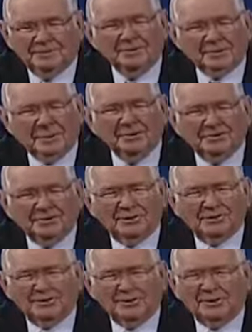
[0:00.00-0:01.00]
to those
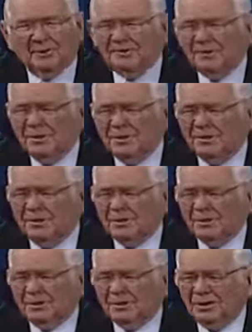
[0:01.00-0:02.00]
that uh,
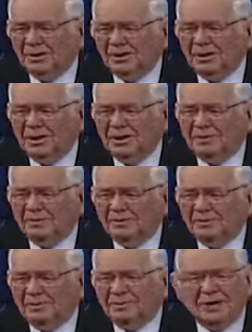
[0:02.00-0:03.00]
will uh,
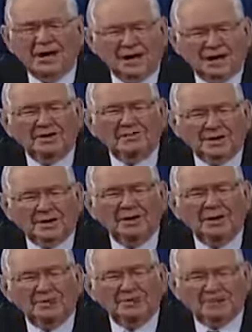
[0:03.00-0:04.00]
partake of the
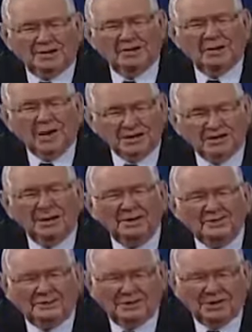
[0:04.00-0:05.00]
gifts that God
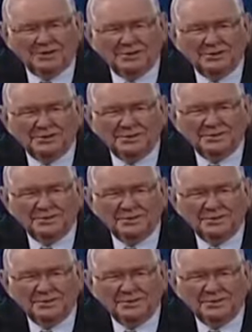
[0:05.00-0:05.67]
gives us